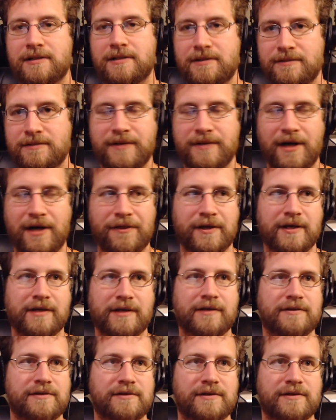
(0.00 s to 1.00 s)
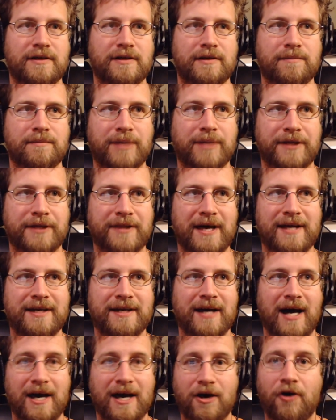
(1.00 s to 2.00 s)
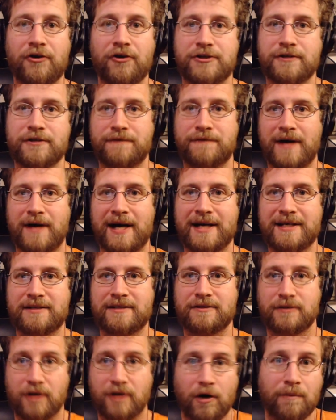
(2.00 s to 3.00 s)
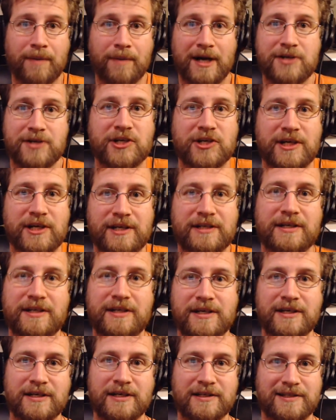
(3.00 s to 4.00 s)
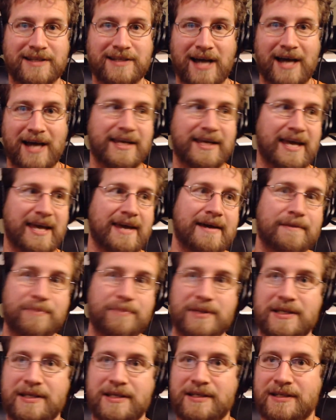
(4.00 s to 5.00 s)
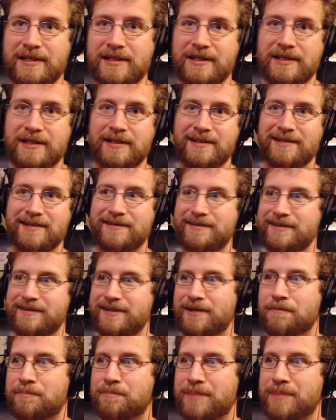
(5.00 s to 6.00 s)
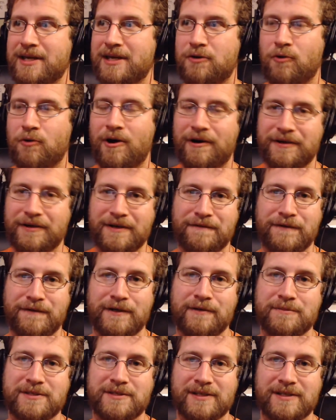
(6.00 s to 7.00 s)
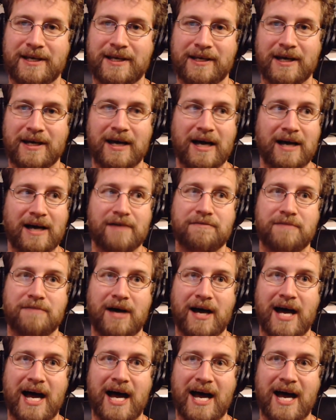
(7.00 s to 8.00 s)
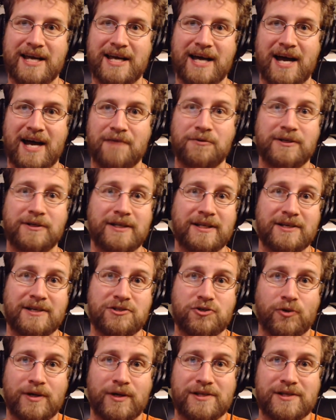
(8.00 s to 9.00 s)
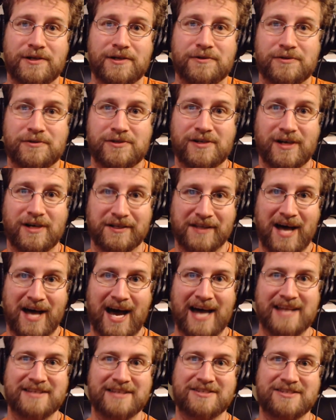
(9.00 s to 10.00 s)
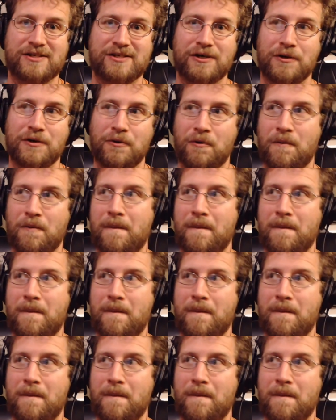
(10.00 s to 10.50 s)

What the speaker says: nothings. But then I also find low budget, kind of campy, B quality films. Like I really enjoy those a lot. So